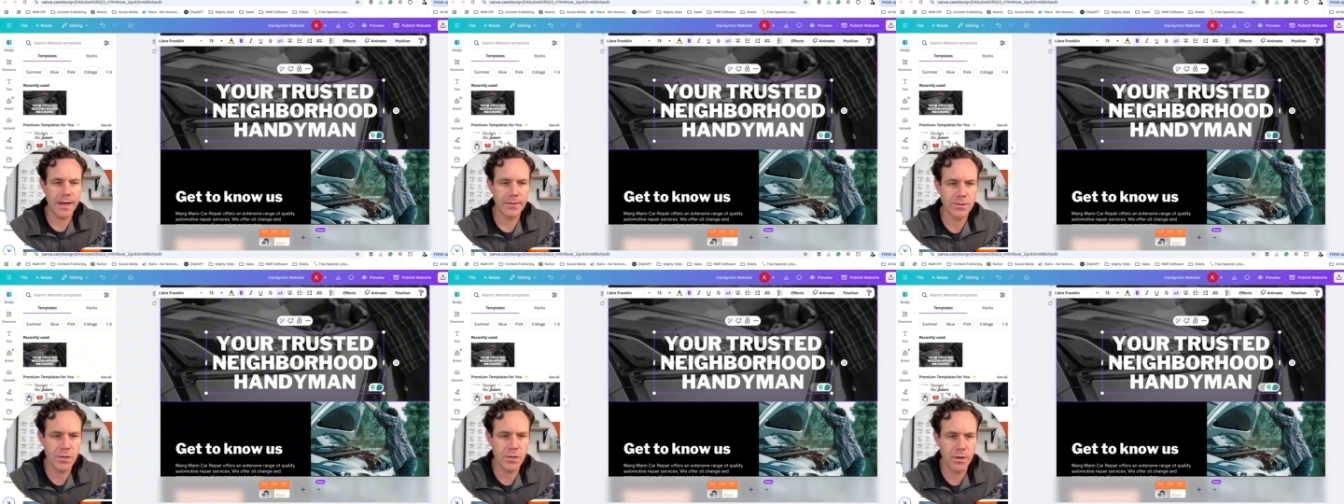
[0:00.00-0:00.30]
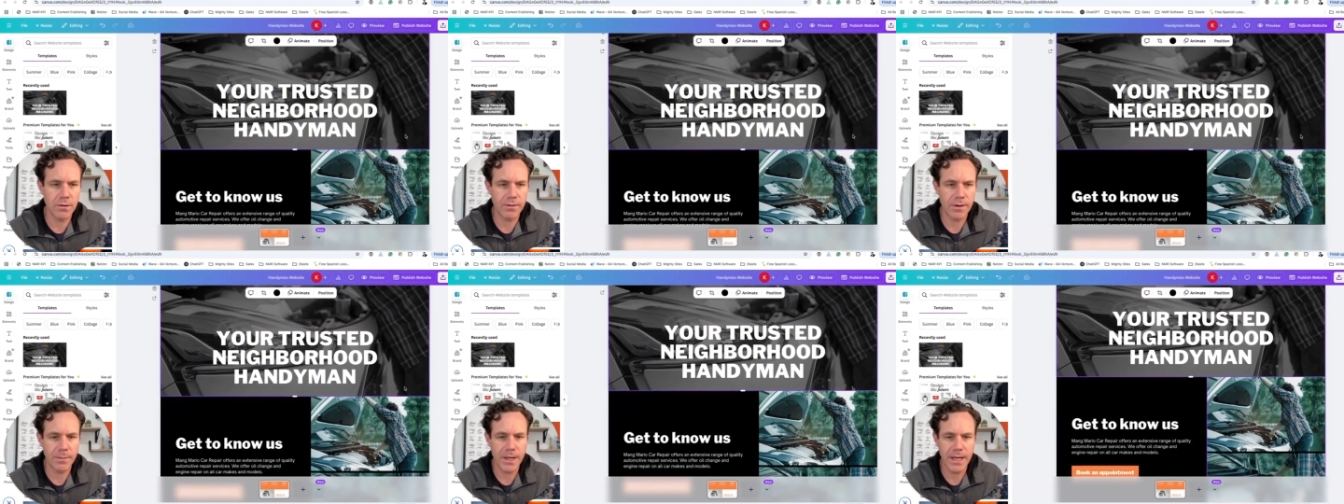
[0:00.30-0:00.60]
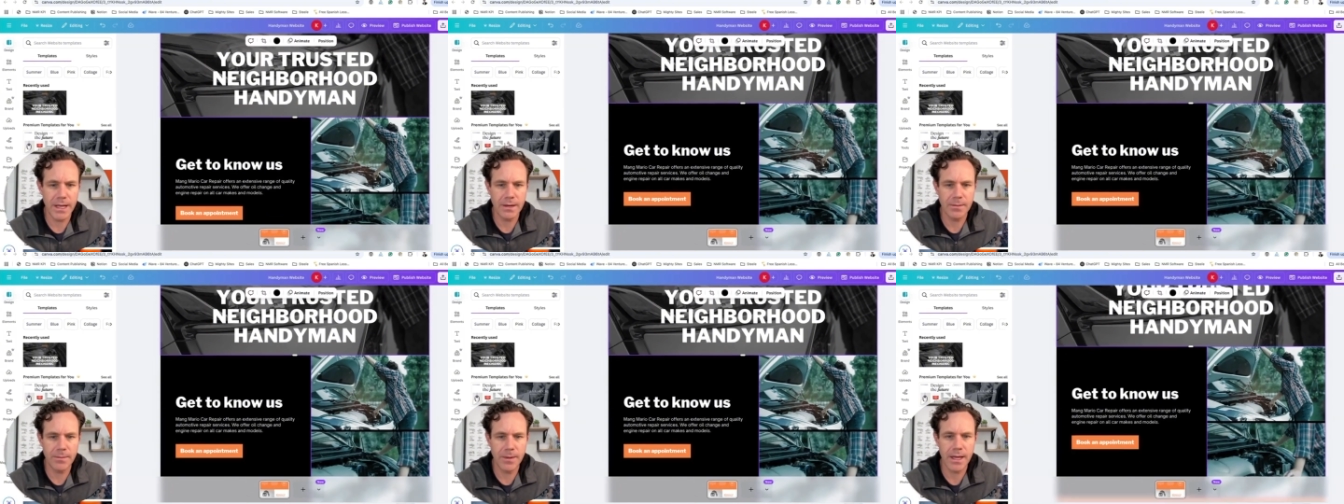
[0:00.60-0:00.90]
So if I'm a
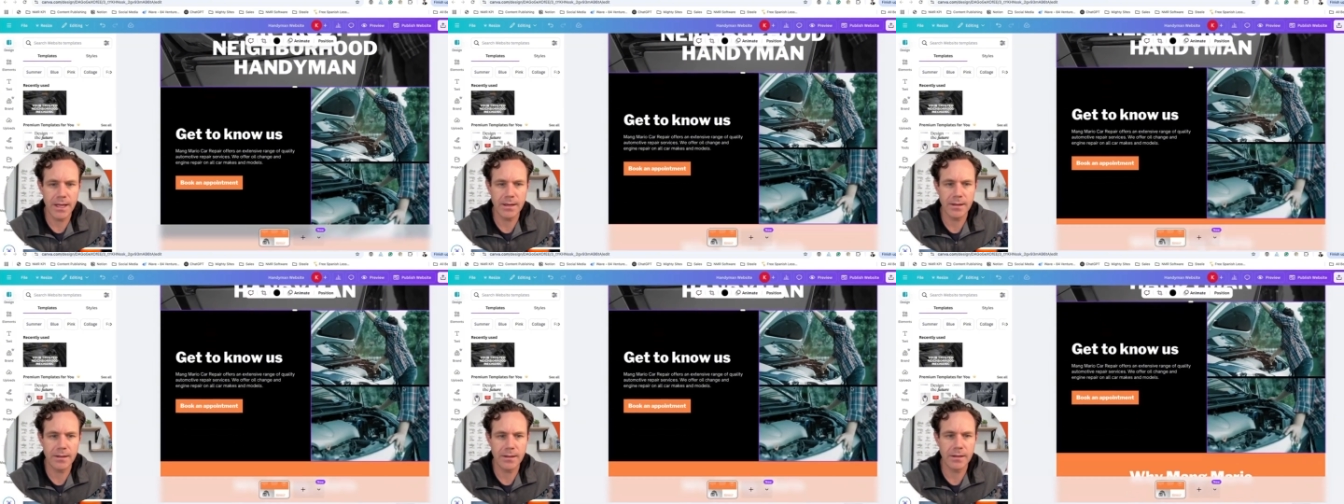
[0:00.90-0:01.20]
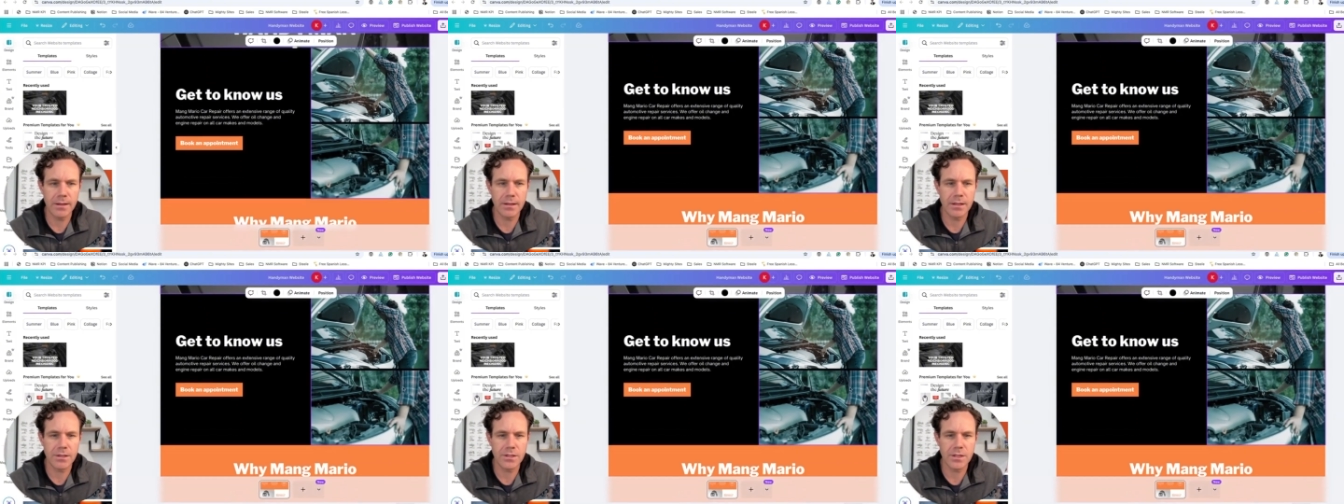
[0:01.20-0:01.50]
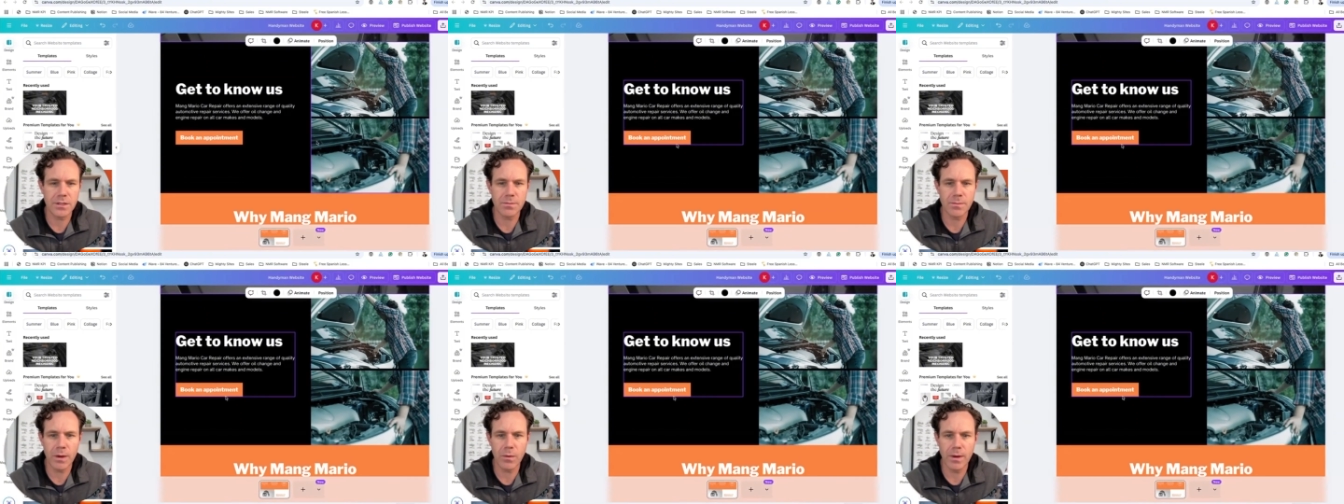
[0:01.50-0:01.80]
handyman, this
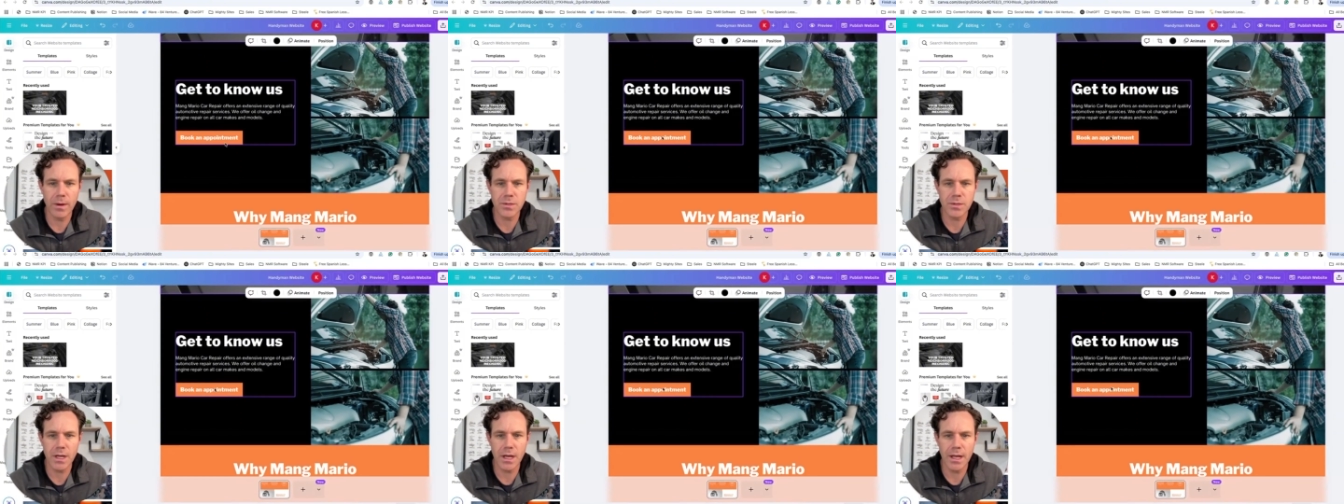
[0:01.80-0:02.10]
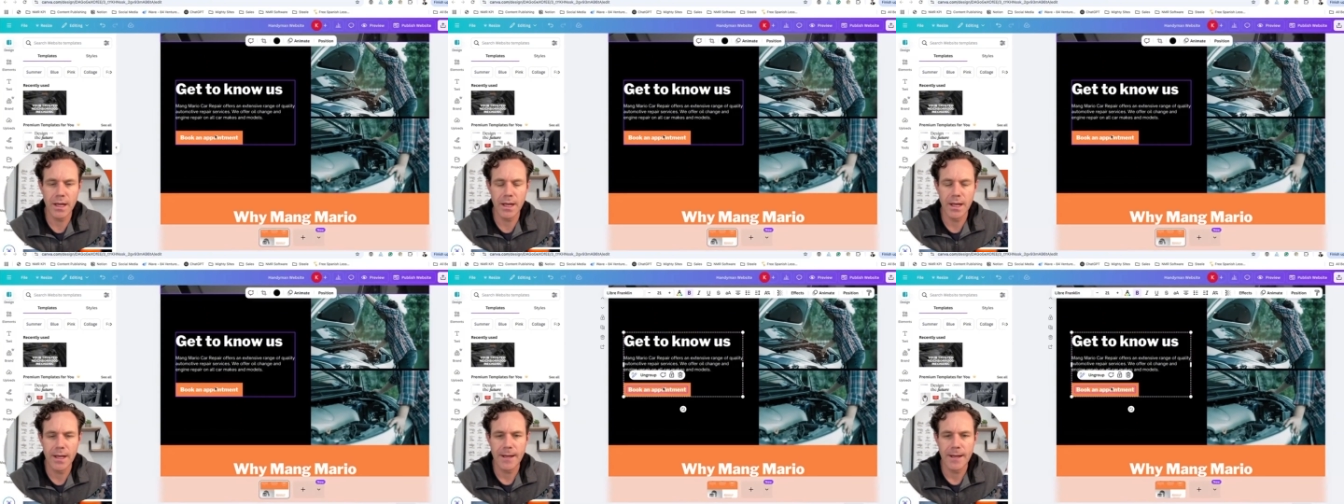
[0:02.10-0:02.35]
is my website.